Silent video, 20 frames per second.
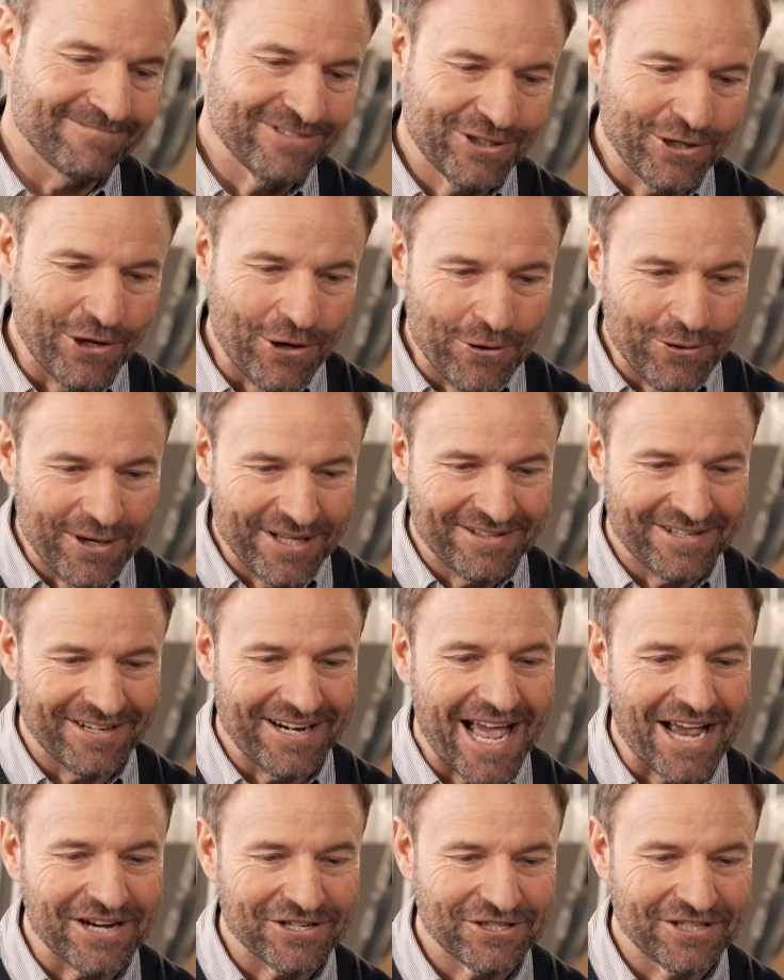Go
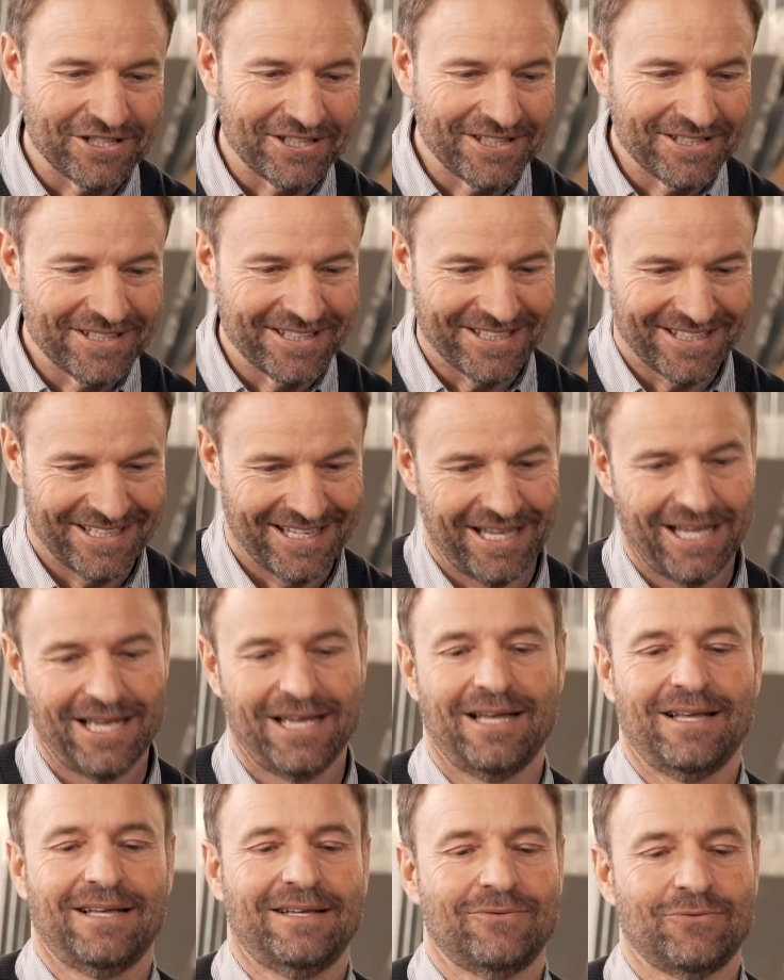international
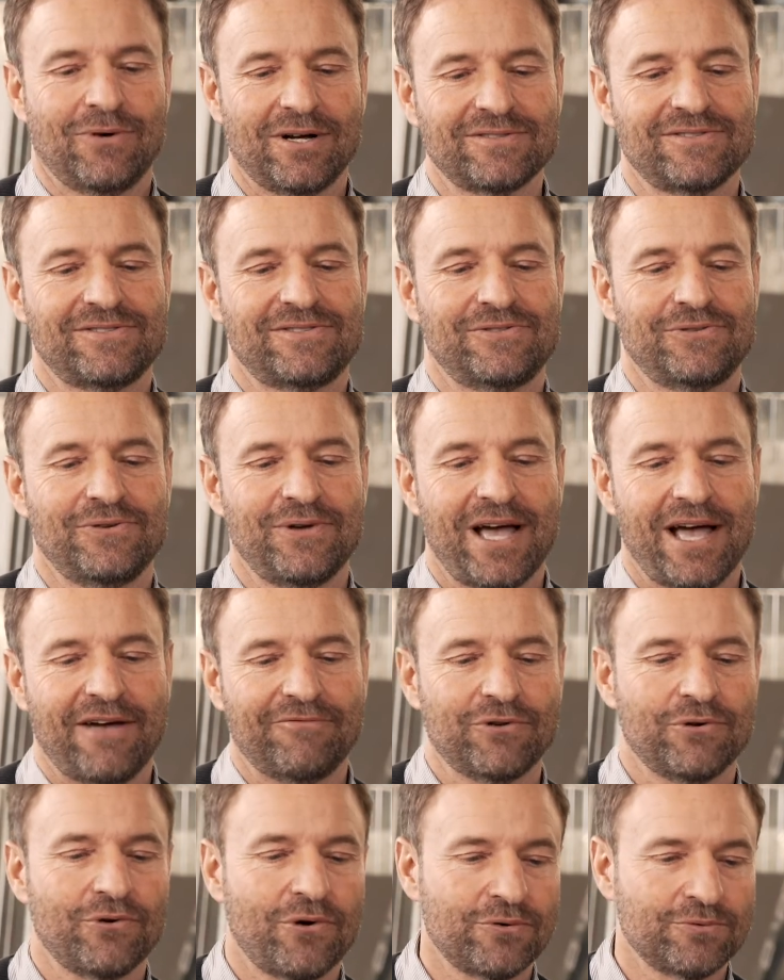uh, once you
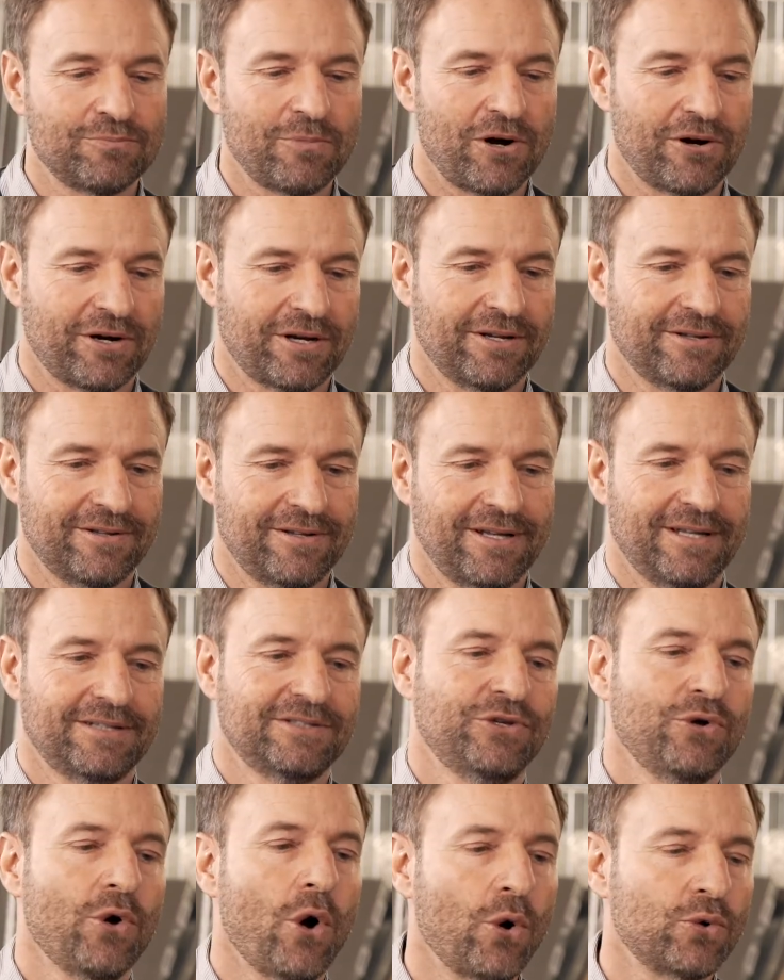have your own market
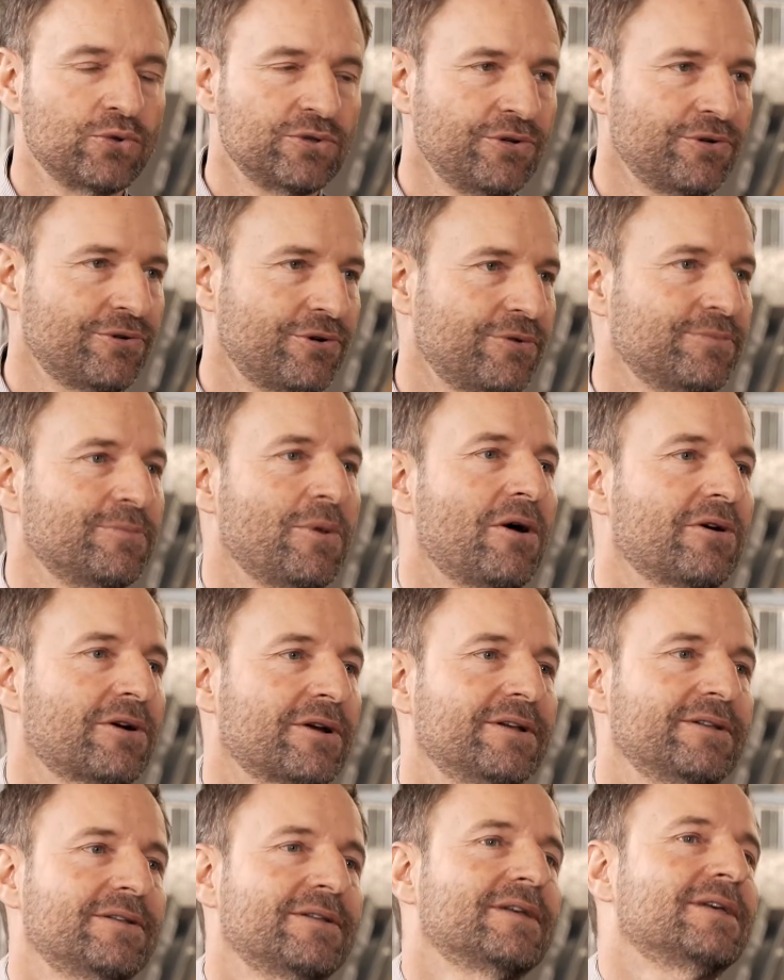and you own your own
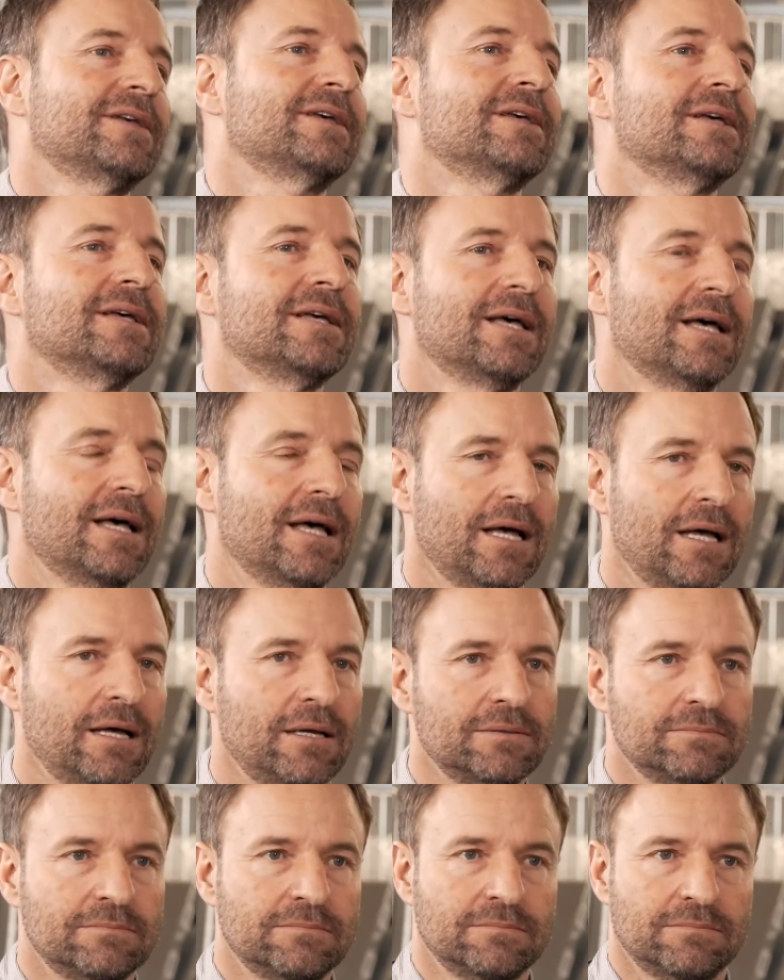market.
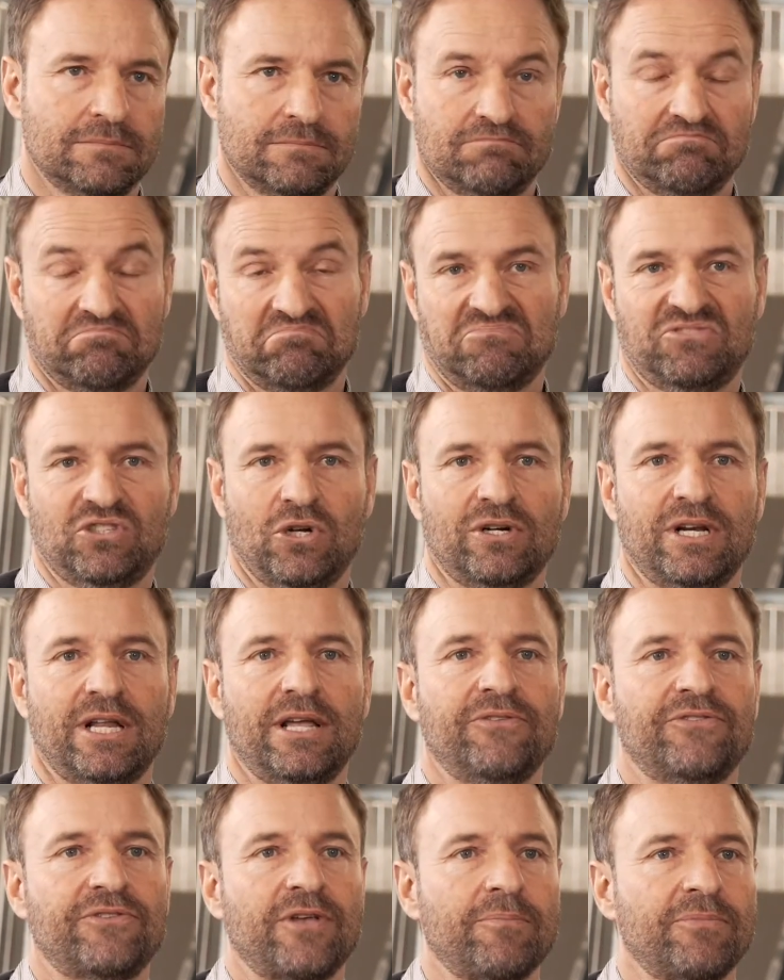Um, certainly,
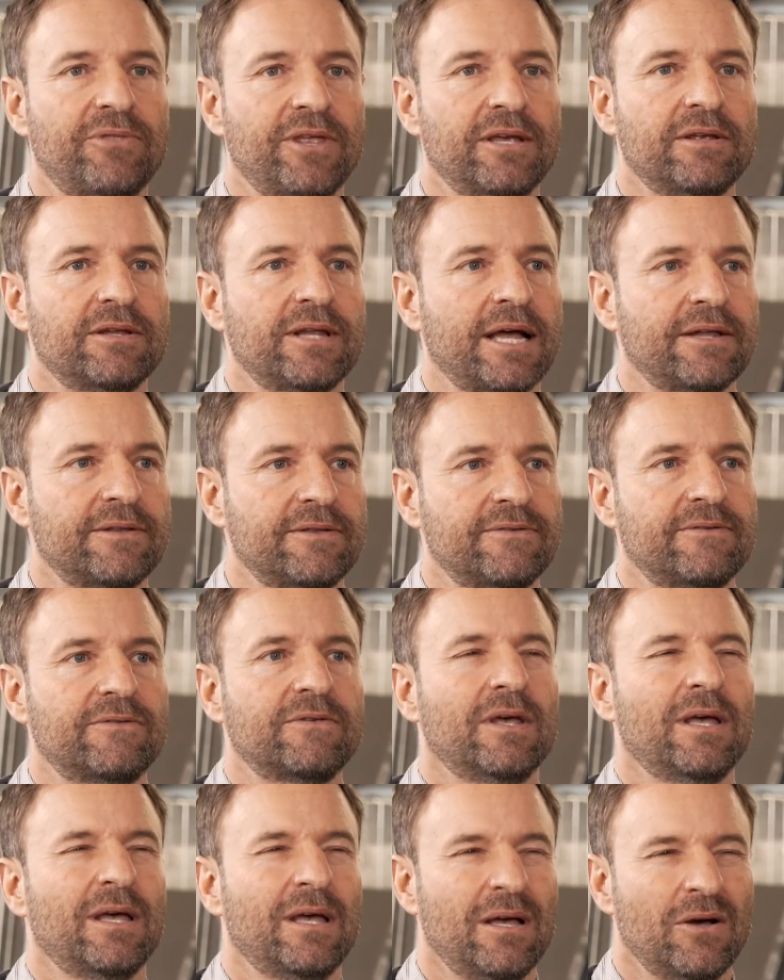it's something that
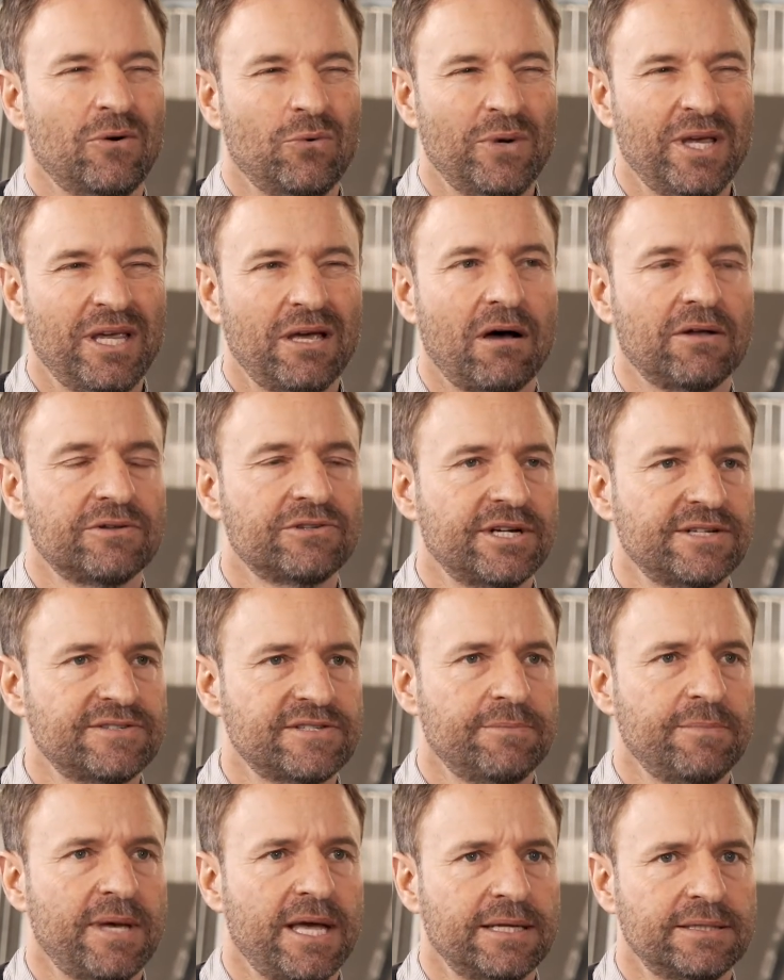uh, we
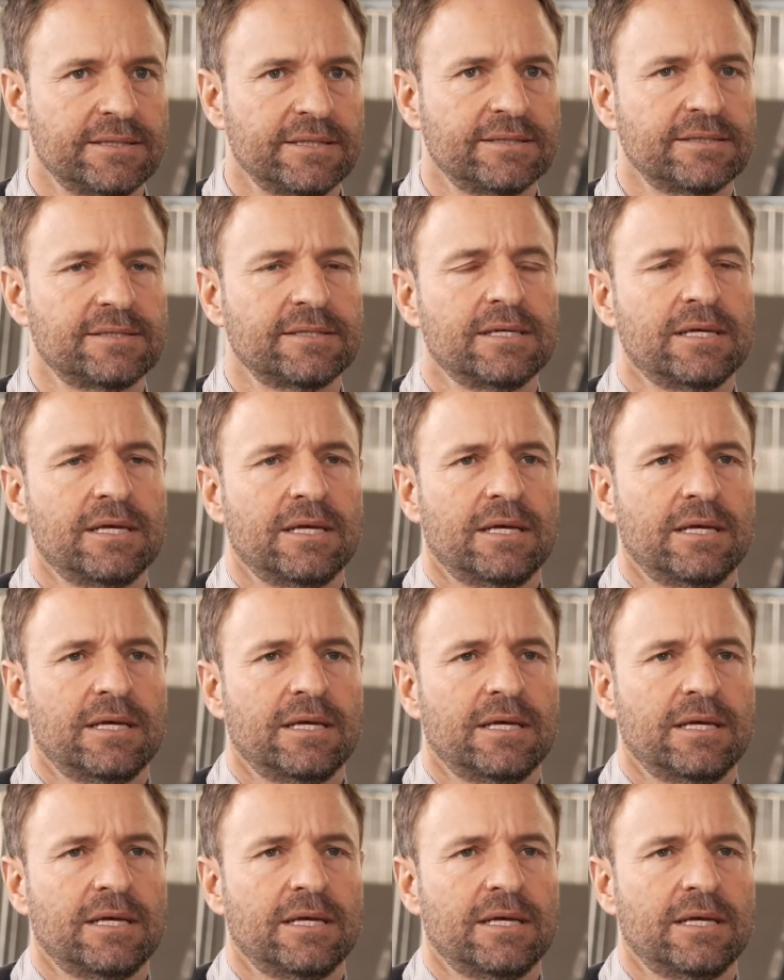underestimated